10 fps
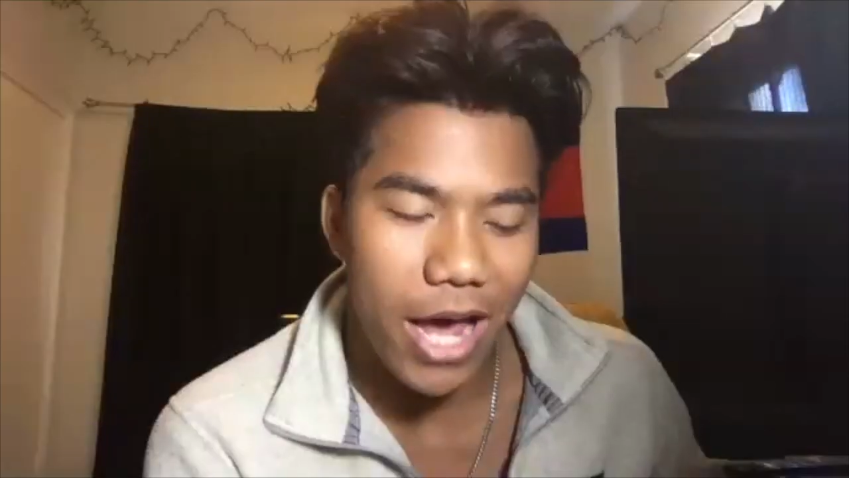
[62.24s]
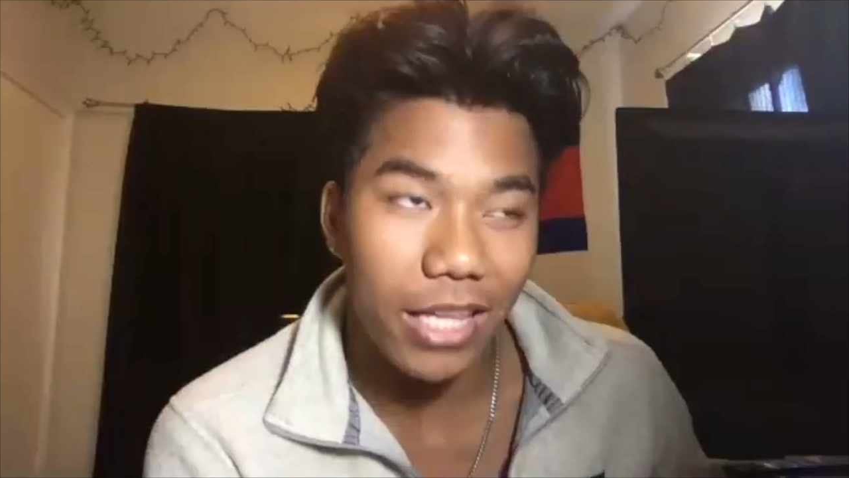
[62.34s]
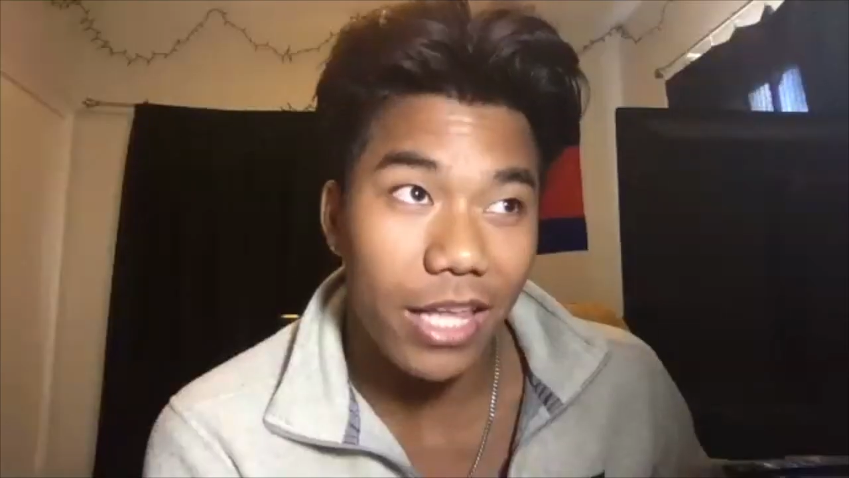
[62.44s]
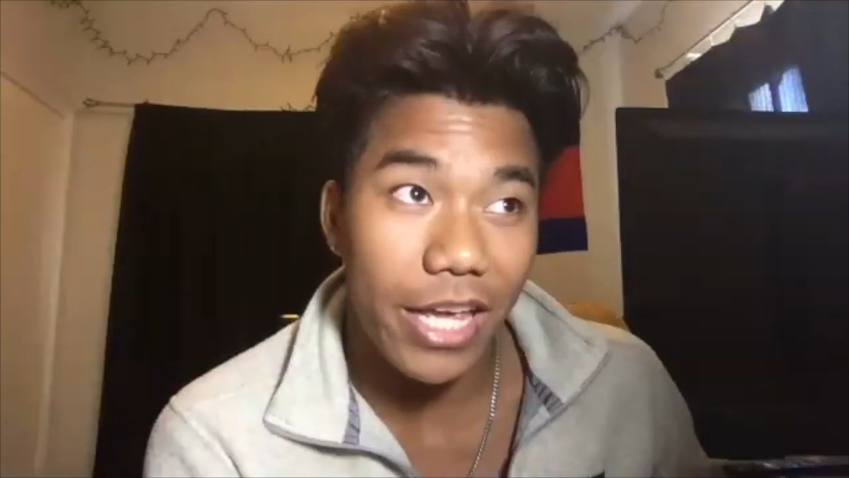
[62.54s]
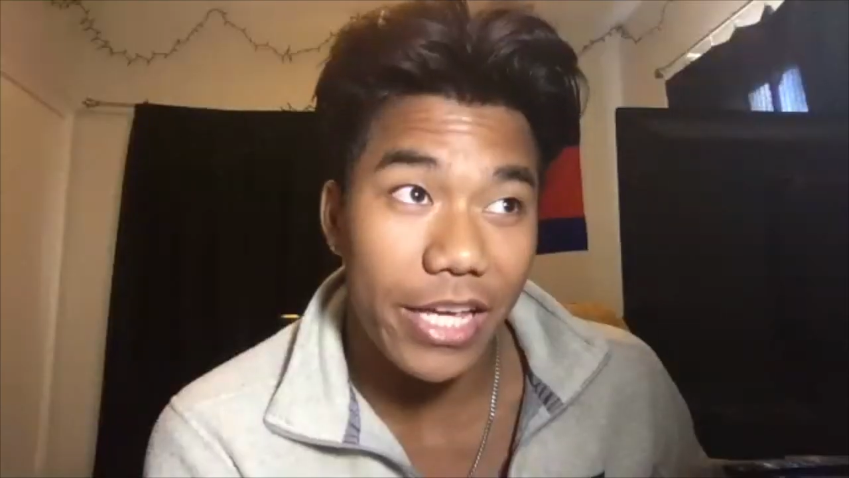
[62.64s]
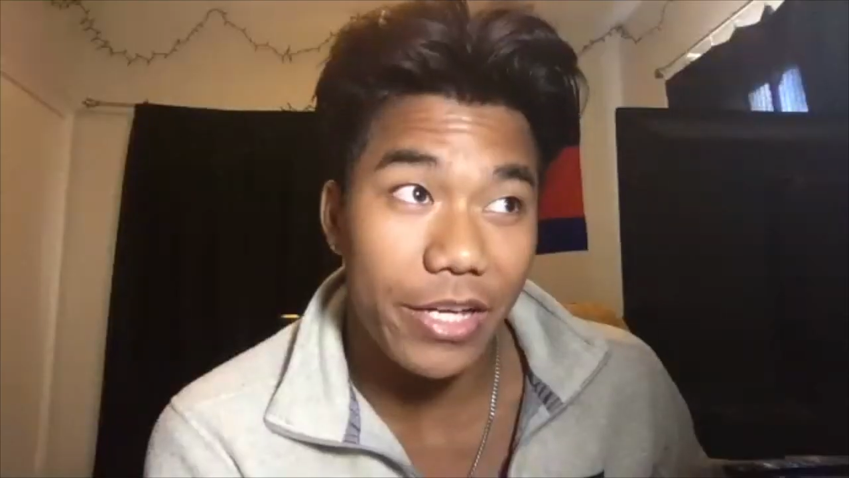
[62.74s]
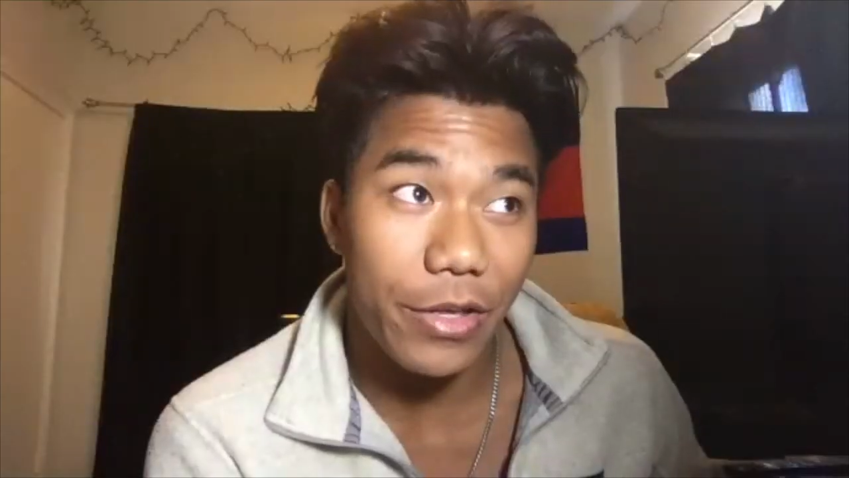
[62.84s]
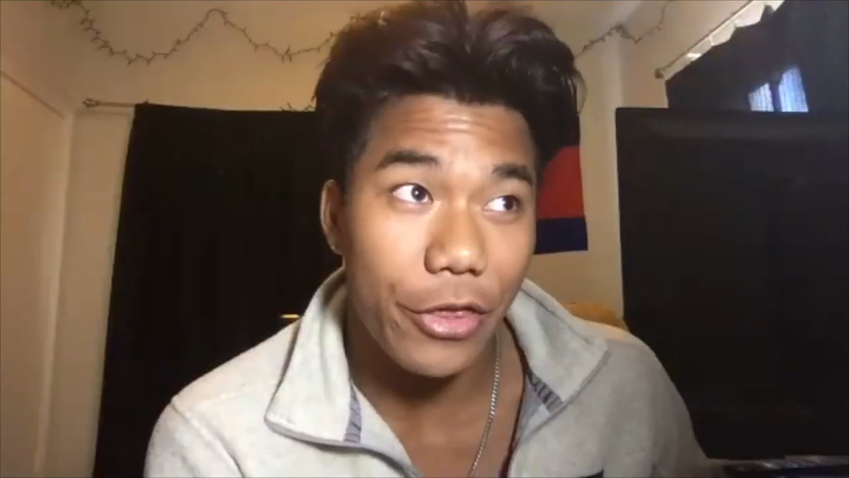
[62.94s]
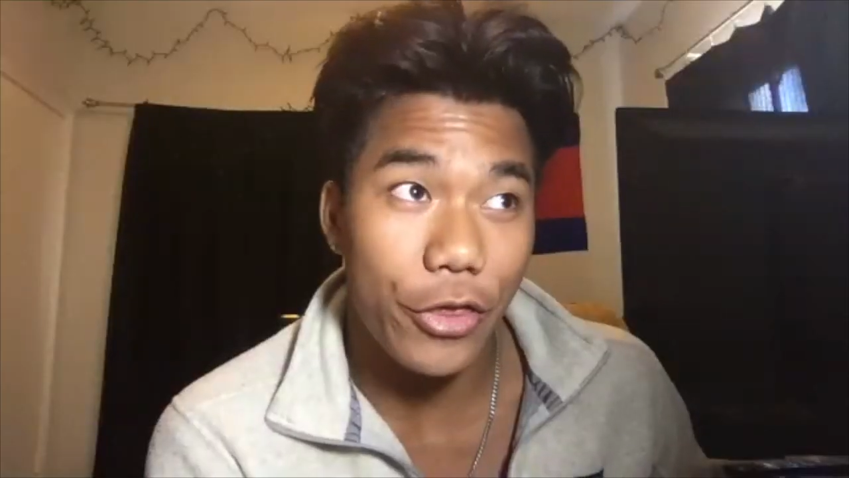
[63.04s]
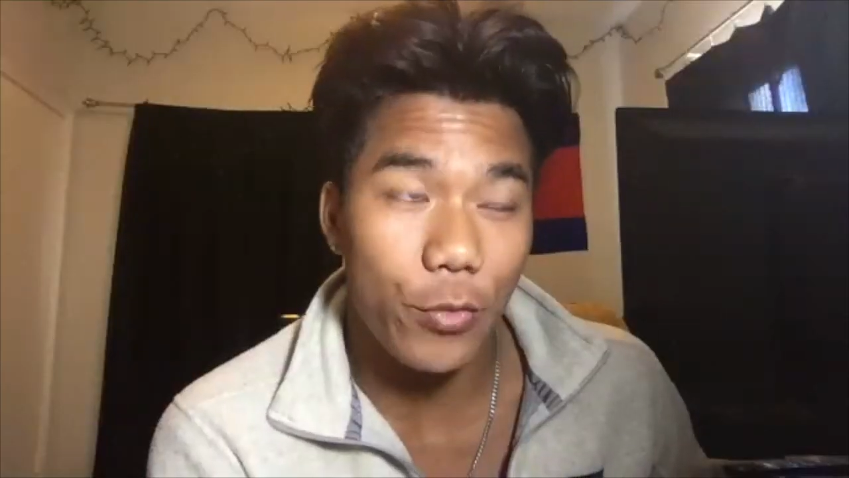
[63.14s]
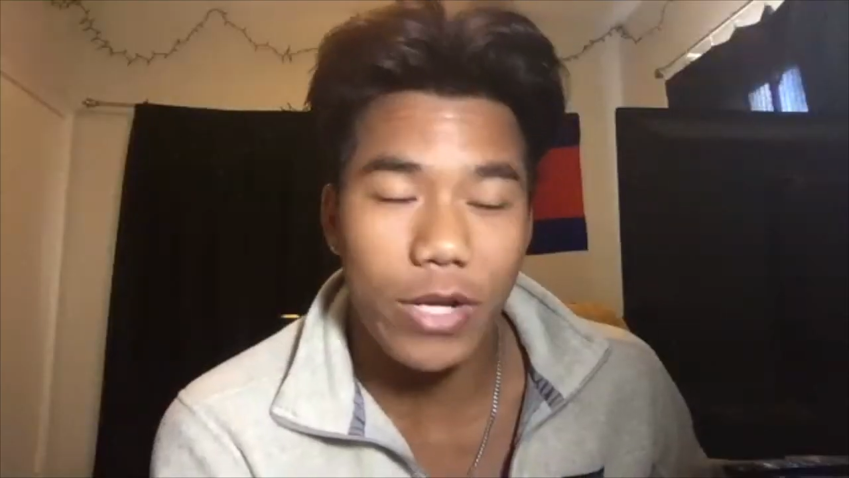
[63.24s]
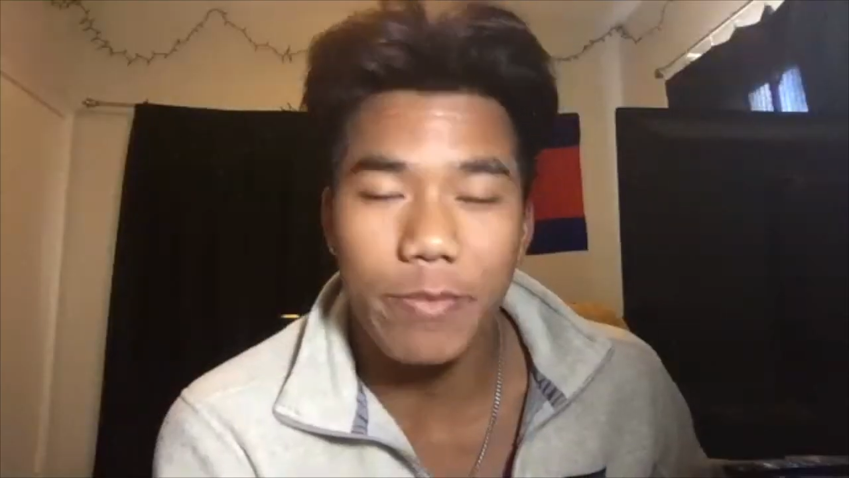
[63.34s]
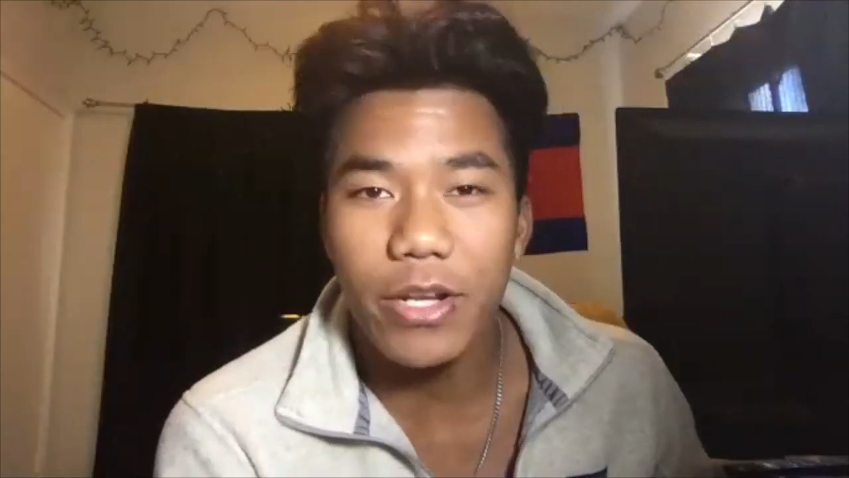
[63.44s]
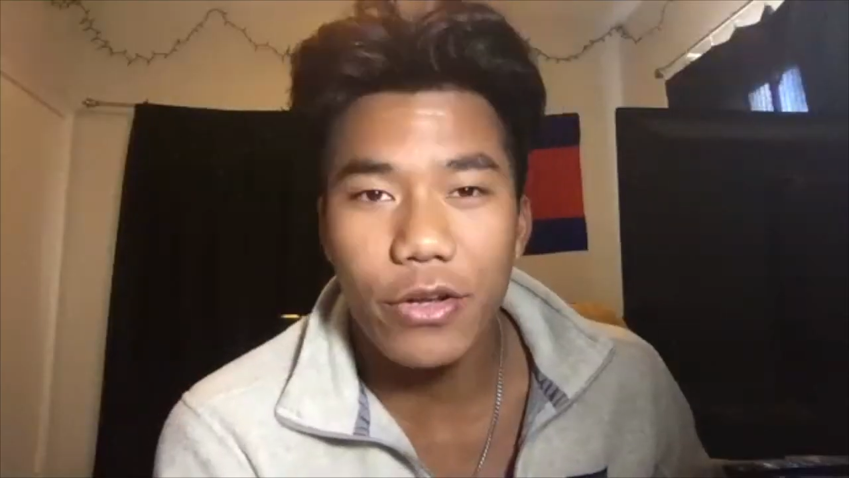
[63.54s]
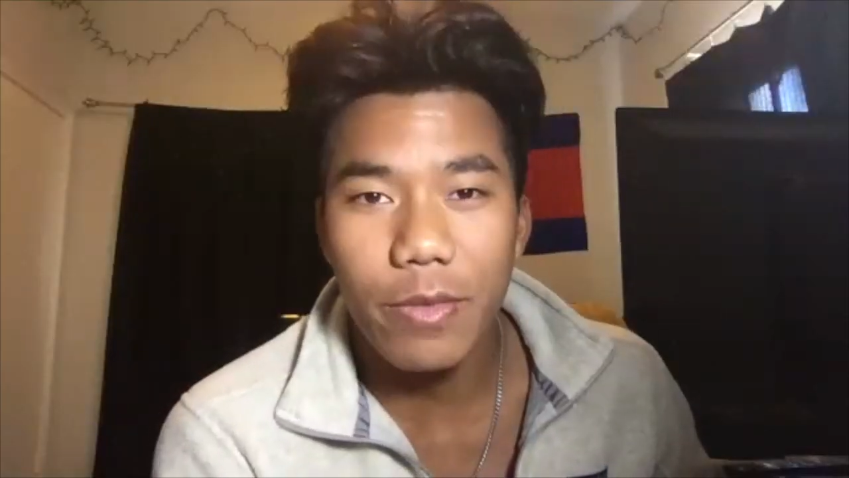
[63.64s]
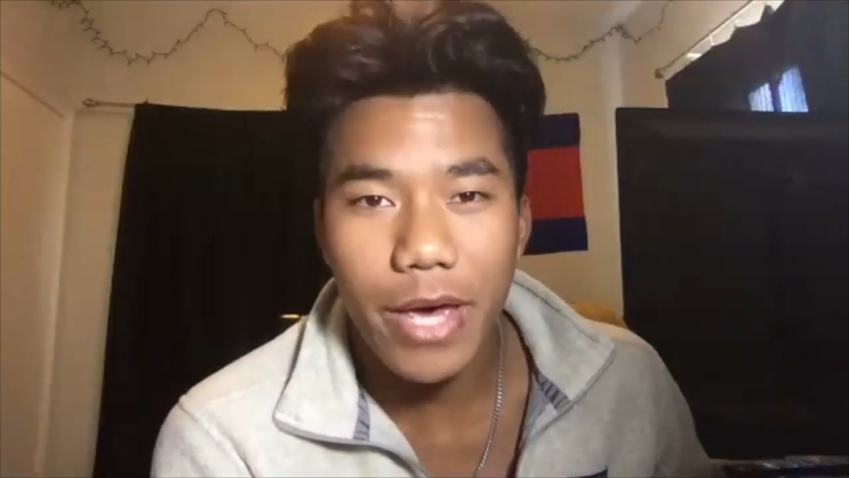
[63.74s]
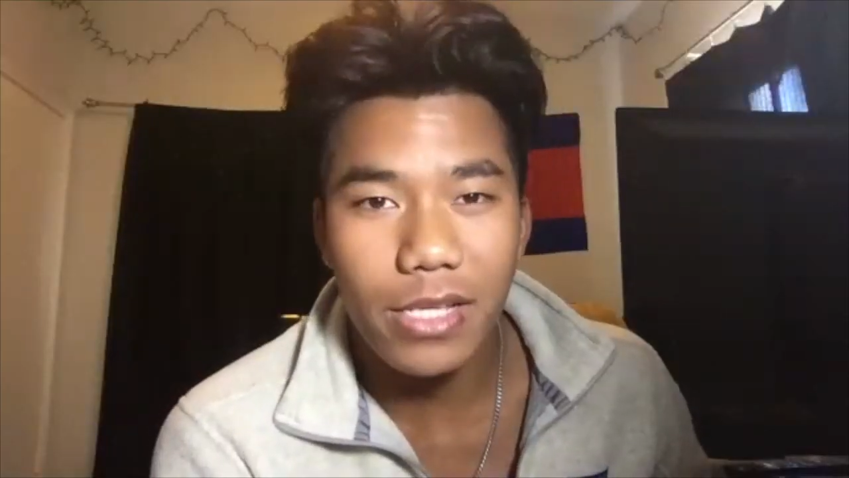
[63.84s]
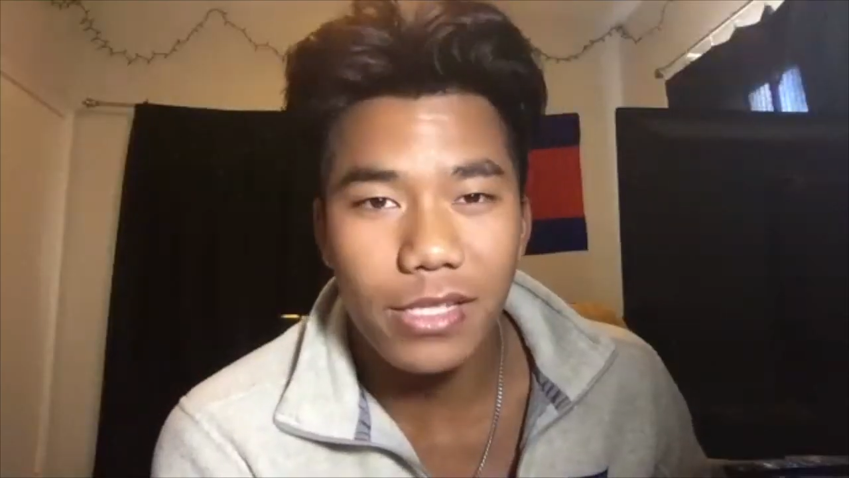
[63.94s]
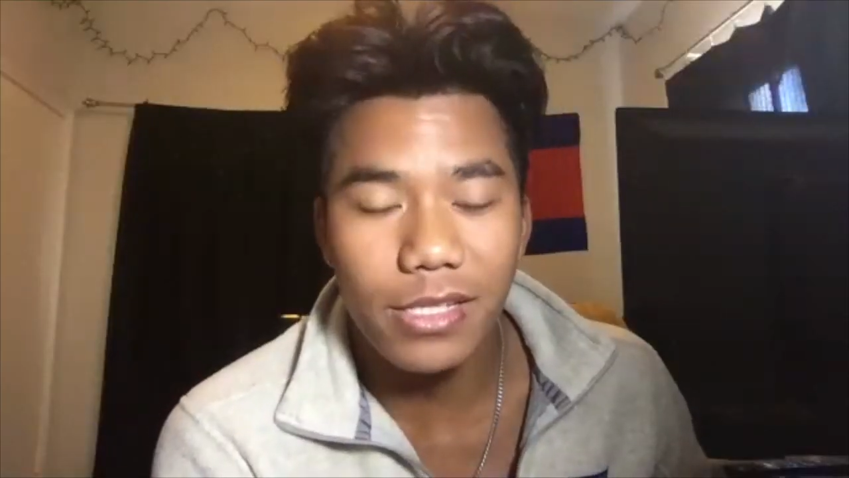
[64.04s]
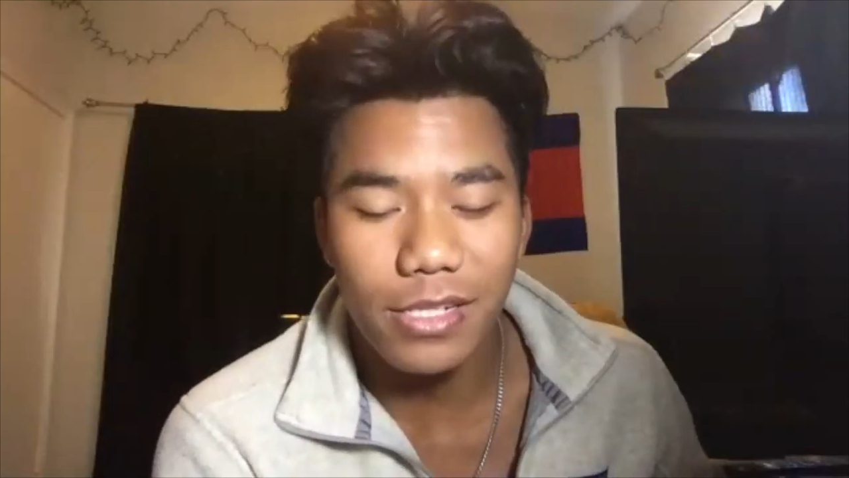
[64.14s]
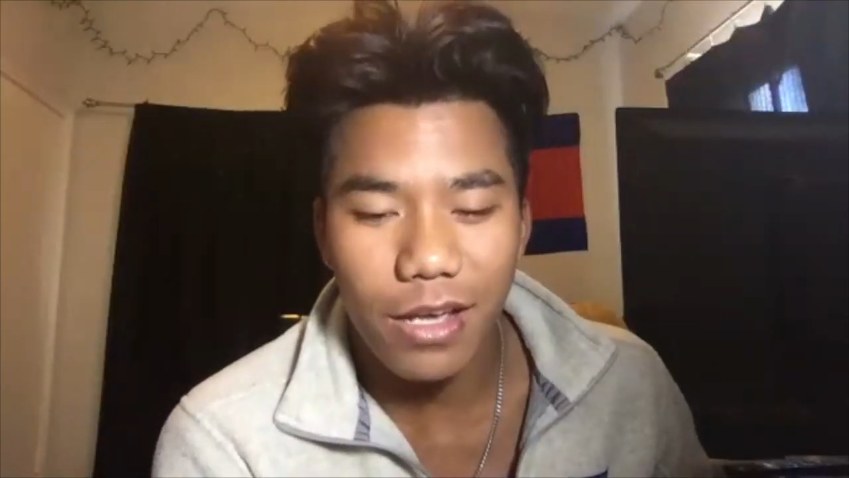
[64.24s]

like 3-meter the best.